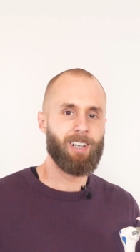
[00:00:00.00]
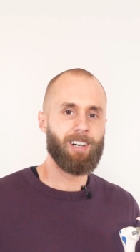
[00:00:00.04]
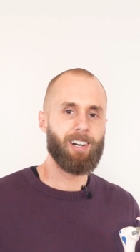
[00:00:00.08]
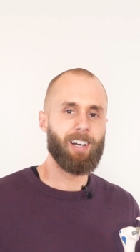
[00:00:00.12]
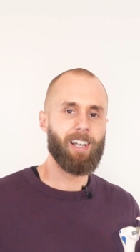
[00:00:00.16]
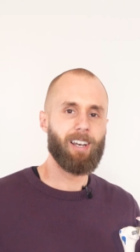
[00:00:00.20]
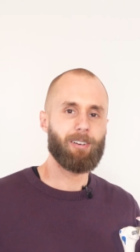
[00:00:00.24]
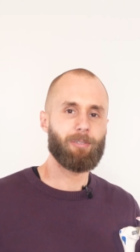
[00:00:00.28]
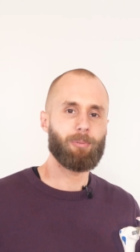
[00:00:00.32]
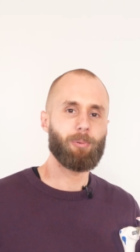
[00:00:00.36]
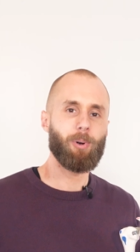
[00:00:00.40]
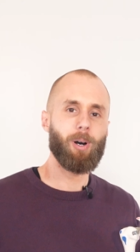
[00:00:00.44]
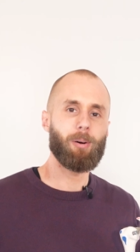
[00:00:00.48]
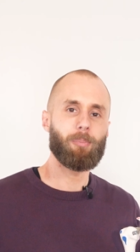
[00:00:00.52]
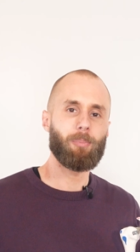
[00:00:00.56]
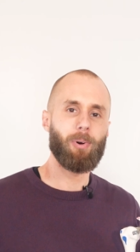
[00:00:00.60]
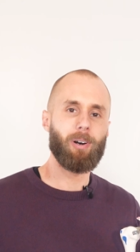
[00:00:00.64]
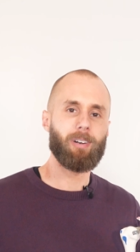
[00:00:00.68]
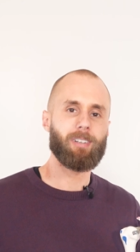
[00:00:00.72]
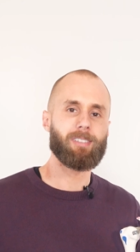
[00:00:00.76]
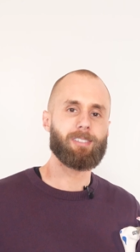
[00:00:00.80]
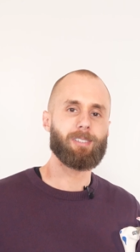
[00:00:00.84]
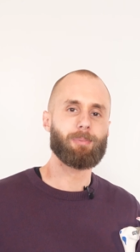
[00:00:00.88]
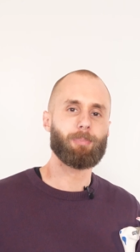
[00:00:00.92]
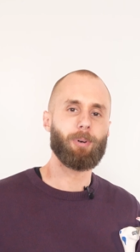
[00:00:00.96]
Hi everyone,
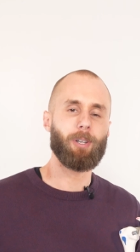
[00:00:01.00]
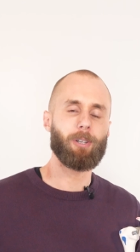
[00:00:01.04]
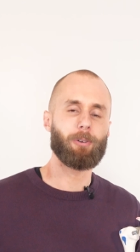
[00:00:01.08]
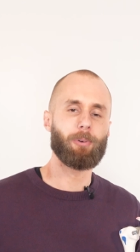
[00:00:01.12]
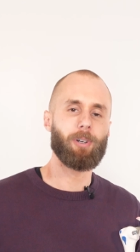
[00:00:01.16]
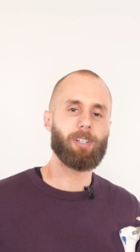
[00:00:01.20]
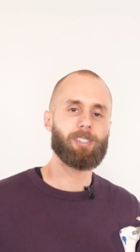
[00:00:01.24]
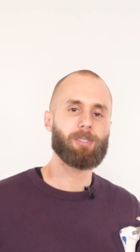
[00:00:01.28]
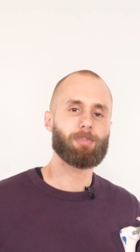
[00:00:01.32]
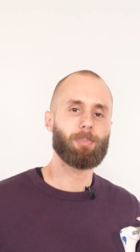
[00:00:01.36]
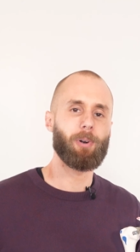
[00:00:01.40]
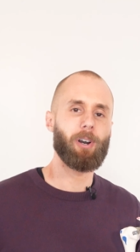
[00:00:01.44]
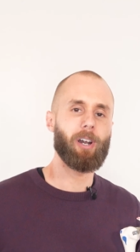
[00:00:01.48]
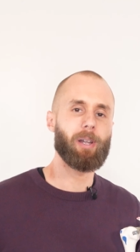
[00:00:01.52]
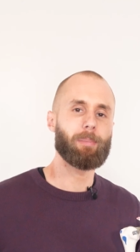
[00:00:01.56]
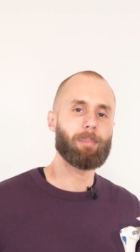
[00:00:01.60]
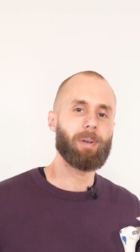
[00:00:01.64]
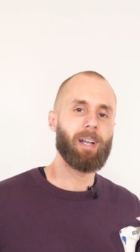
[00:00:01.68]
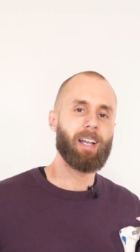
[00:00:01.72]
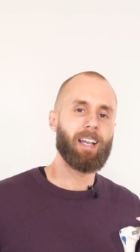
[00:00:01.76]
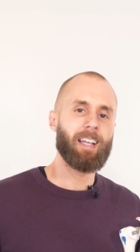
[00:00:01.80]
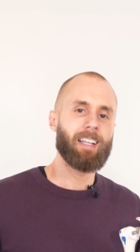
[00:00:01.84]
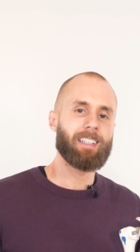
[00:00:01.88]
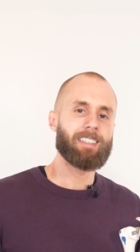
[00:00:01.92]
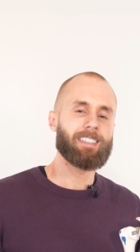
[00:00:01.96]
welcome to Bodyworks
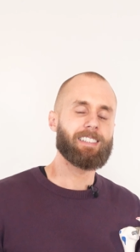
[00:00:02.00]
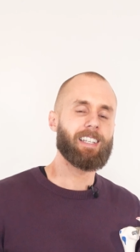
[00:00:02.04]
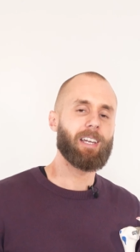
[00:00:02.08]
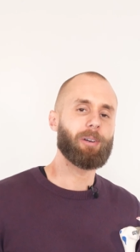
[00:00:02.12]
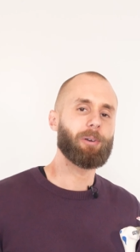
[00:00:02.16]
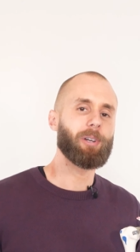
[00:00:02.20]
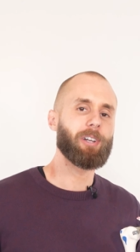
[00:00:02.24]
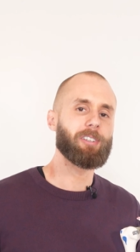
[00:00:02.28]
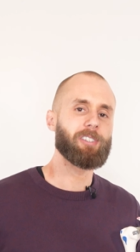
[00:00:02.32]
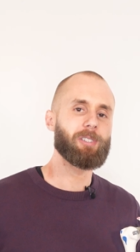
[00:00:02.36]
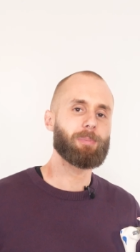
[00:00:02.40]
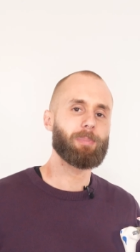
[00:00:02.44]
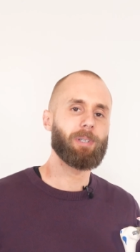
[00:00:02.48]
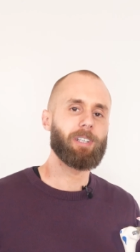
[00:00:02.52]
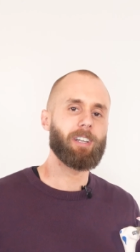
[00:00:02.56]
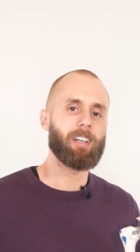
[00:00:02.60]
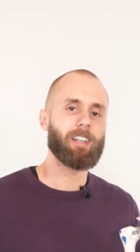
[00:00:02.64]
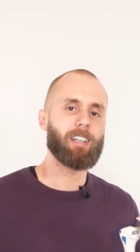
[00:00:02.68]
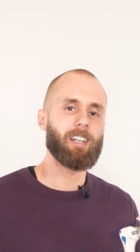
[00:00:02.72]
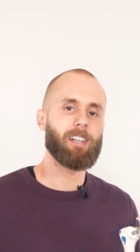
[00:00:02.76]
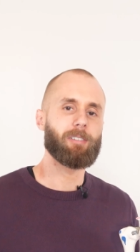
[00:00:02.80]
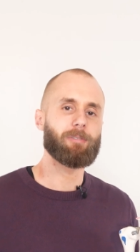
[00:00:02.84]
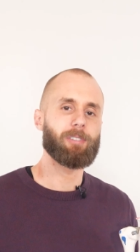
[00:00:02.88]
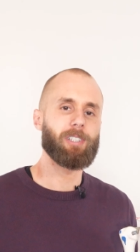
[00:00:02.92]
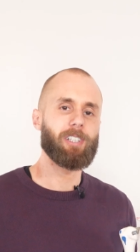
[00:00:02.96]
Prime. Today we're going to be
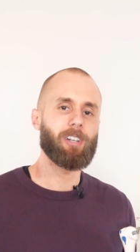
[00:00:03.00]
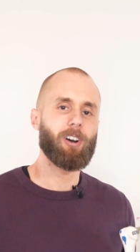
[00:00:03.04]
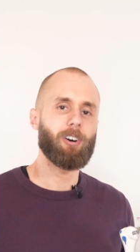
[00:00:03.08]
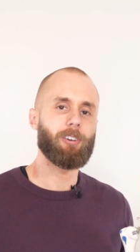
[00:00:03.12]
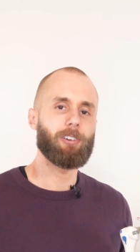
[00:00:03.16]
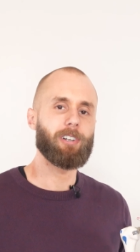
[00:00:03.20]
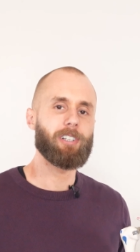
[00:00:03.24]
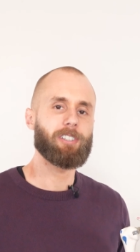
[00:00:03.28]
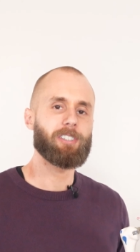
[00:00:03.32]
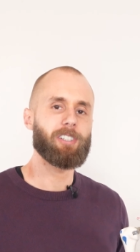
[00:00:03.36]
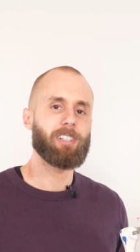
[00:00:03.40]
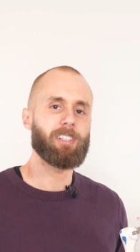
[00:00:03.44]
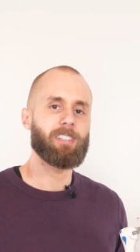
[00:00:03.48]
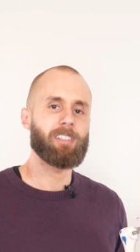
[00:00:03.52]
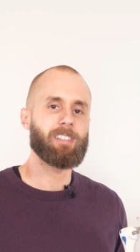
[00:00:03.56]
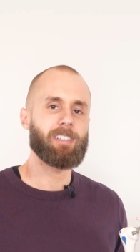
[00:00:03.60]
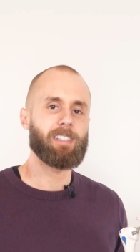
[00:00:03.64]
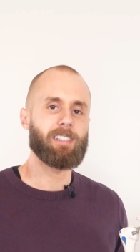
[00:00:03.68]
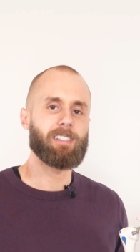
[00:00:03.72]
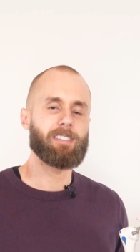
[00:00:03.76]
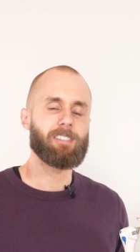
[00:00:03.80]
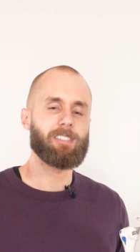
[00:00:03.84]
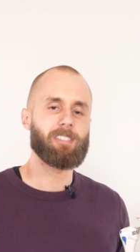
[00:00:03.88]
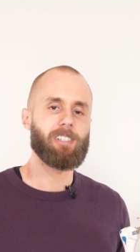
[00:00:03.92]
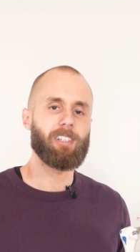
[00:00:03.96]
going over the origin,
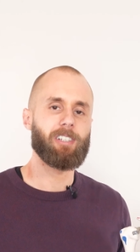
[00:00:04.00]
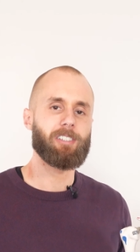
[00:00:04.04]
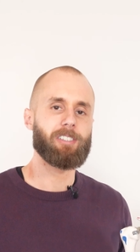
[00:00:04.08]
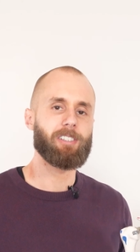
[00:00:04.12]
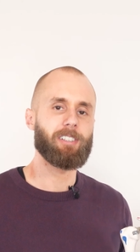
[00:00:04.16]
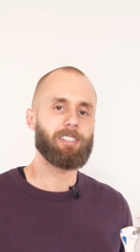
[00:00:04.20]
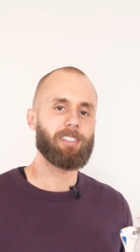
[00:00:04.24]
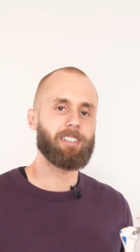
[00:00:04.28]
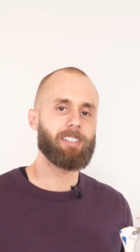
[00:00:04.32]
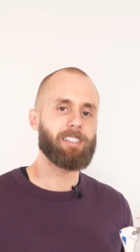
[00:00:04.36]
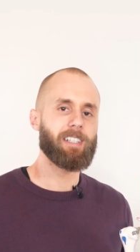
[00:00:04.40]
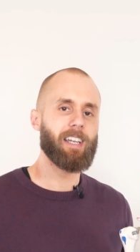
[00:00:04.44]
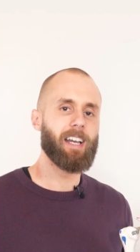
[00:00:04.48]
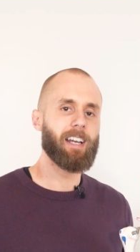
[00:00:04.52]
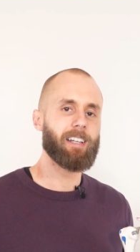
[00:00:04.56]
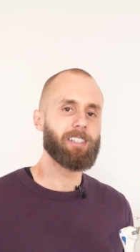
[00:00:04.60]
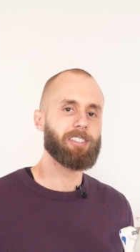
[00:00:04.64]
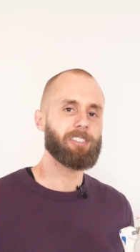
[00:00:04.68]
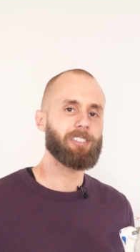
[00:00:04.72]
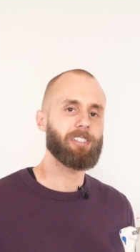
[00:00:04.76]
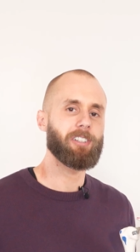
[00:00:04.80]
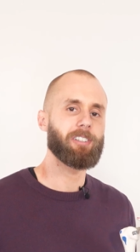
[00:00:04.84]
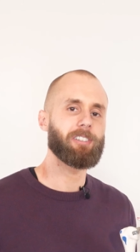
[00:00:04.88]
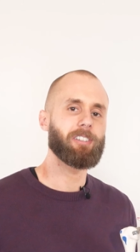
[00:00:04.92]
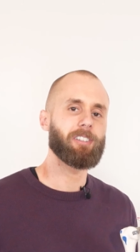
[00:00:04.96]
the insertion and the
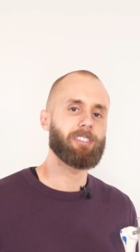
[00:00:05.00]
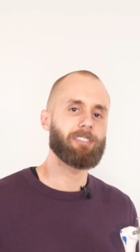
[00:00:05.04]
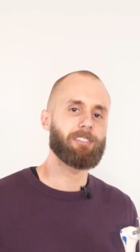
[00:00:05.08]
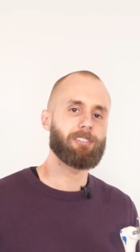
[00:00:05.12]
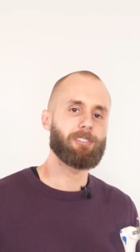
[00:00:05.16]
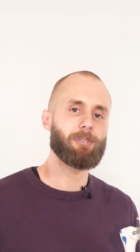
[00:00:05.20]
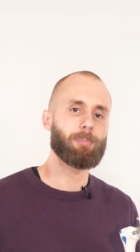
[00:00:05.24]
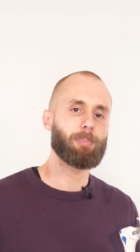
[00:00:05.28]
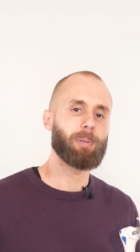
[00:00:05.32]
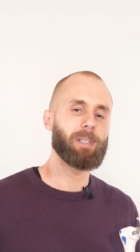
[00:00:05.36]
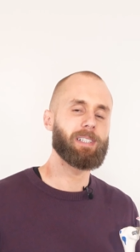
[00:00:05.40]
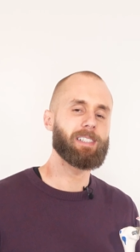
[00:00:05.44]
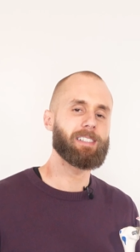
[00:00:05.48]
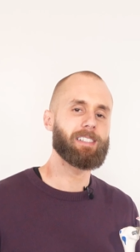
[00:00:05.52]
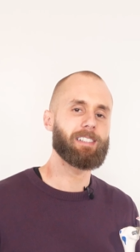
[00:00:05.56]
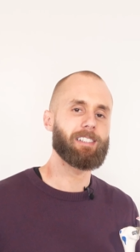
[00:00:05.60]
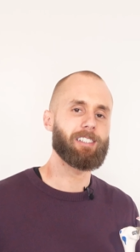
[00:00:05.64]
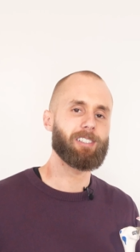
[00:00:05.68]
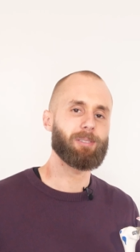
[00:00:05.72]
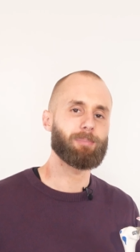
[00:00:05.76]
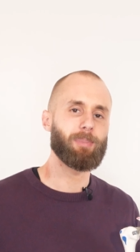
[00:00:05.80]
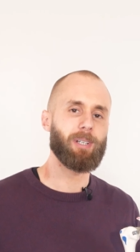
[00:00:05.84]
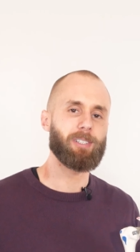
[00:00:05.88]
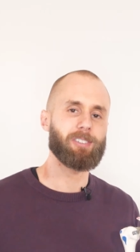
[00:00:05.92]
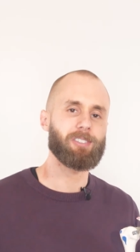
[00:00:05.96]
action of the
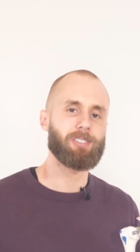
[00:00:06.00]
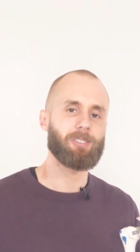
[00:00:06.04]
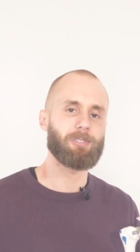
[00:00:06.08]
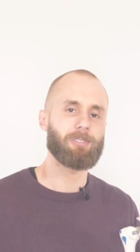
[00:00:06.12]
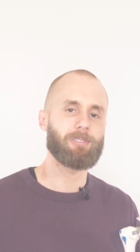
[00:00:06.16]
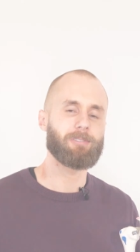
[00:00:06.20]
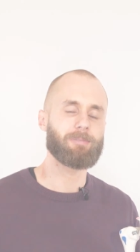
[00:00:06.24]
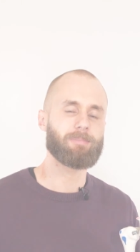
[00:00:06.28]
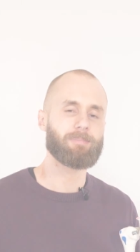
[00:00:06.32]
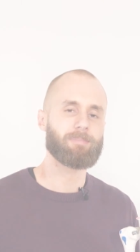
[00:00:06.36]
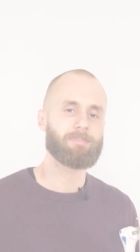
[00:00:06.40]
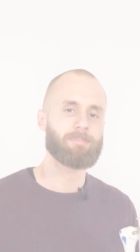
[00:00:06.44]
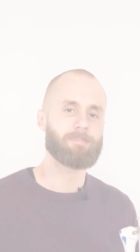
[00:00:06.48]
trapezius muscle.